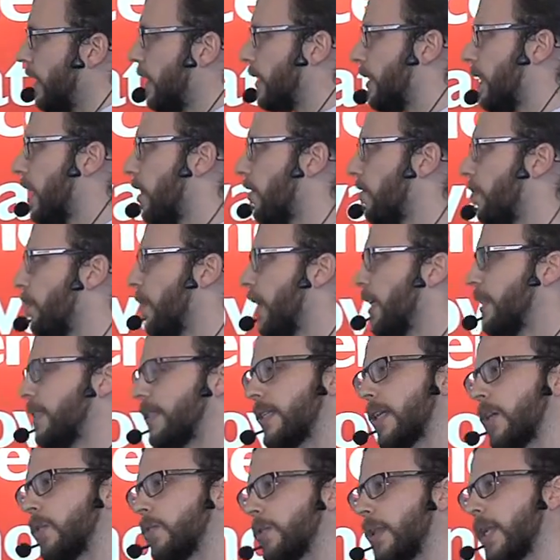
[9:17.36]
itself might
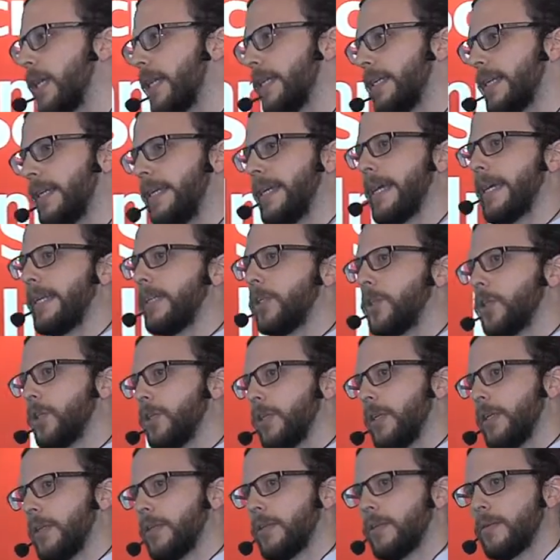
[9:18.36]
sound like a
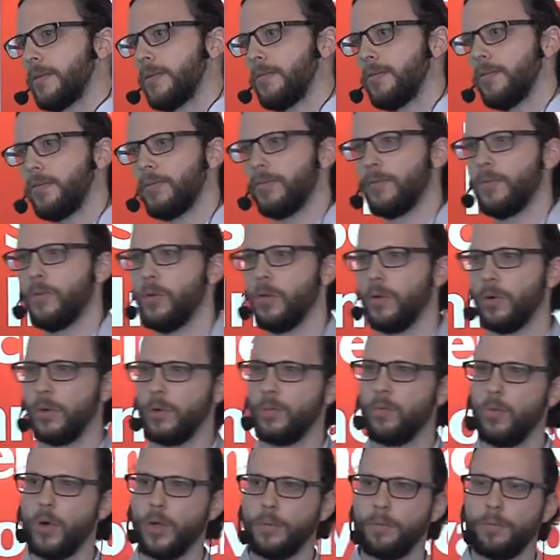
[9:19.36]
gadget
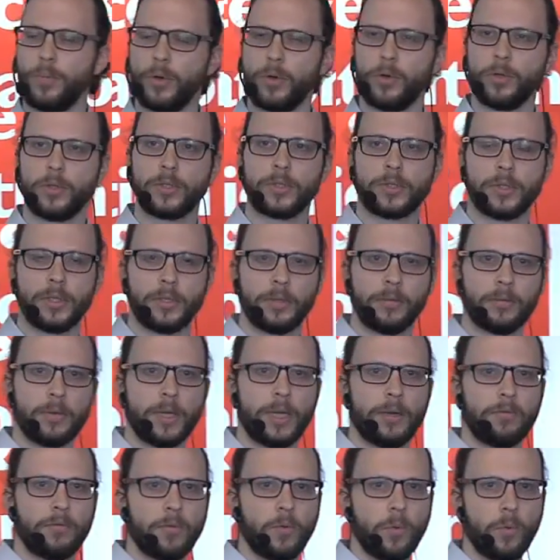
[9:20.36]
for one person,
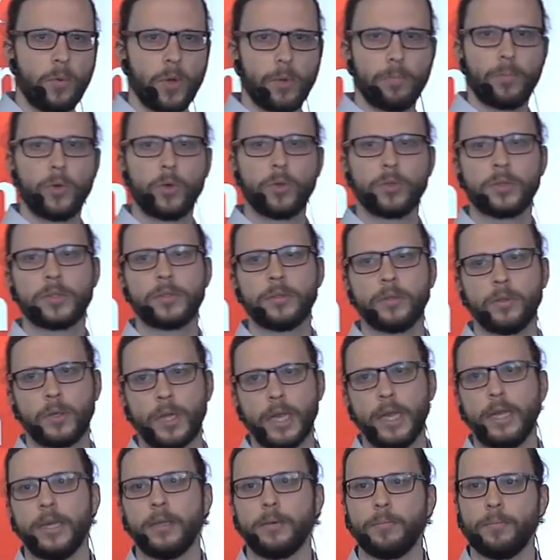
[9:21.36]
and for one person,
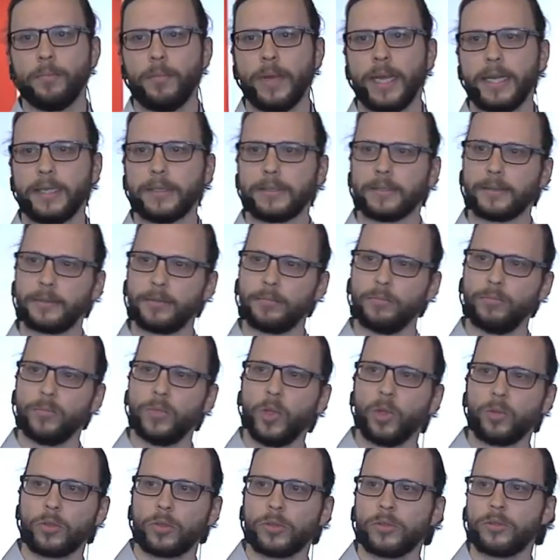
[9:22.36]
okay, it makes
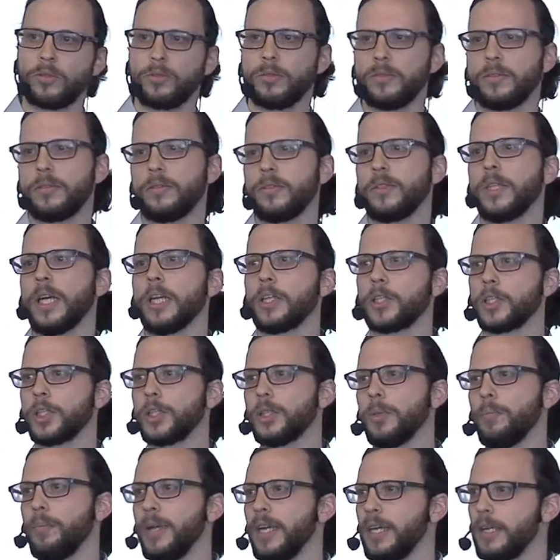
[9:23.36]
not
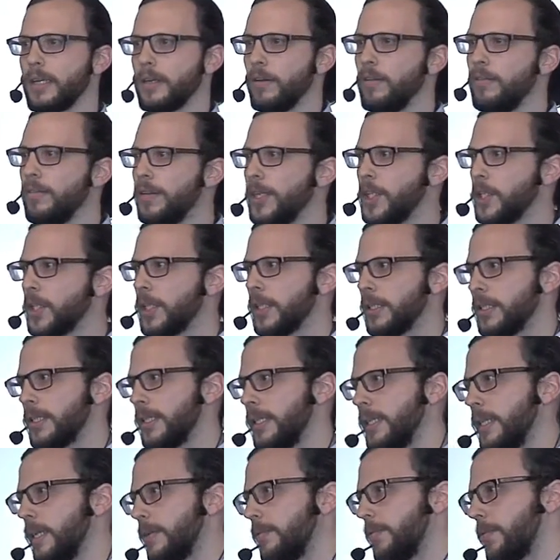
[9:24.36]
such a big
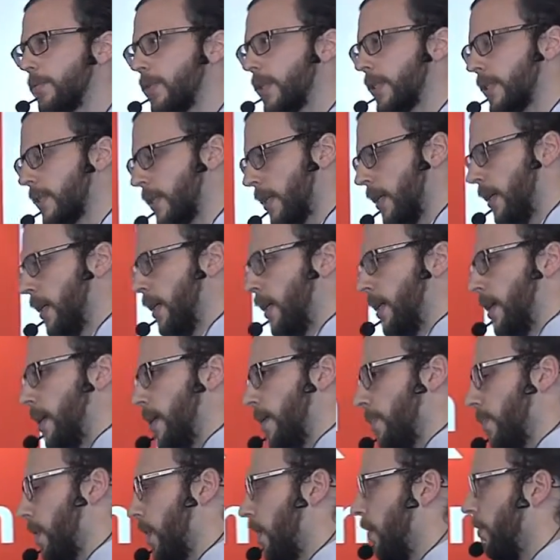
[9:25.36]
efficiency difference.
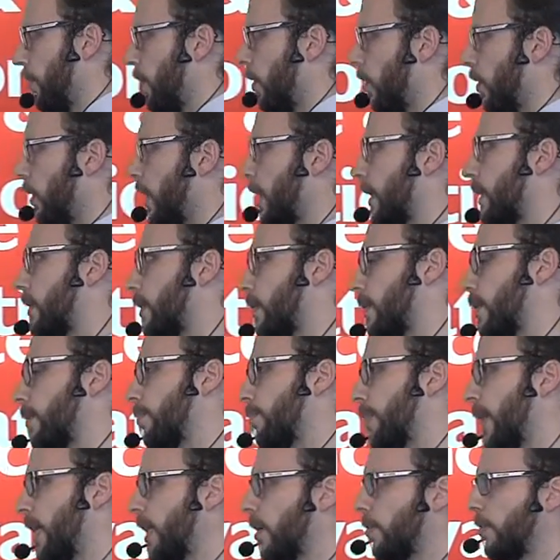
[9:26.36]
But if you look at the
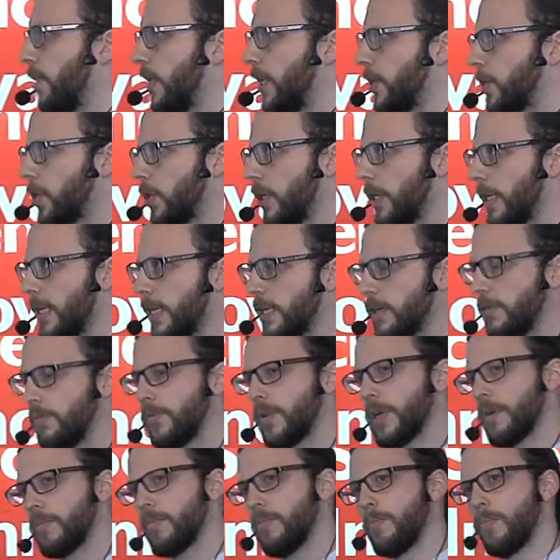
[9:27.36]
bigger picture again,
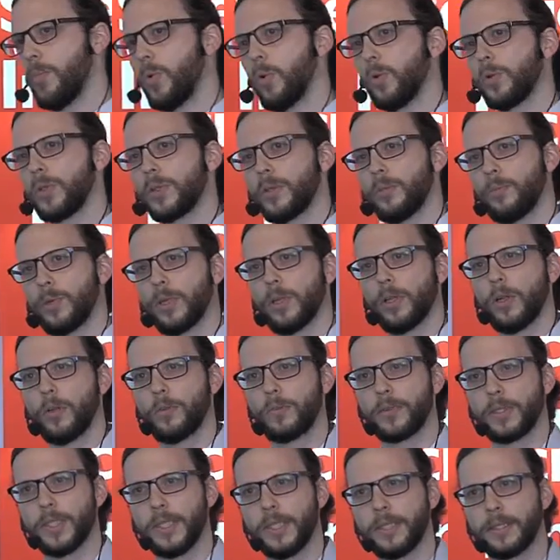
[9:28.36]
if you have multiple
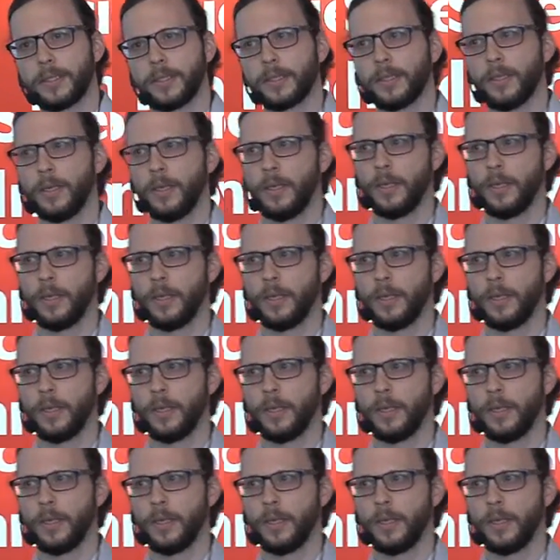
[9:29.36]
of these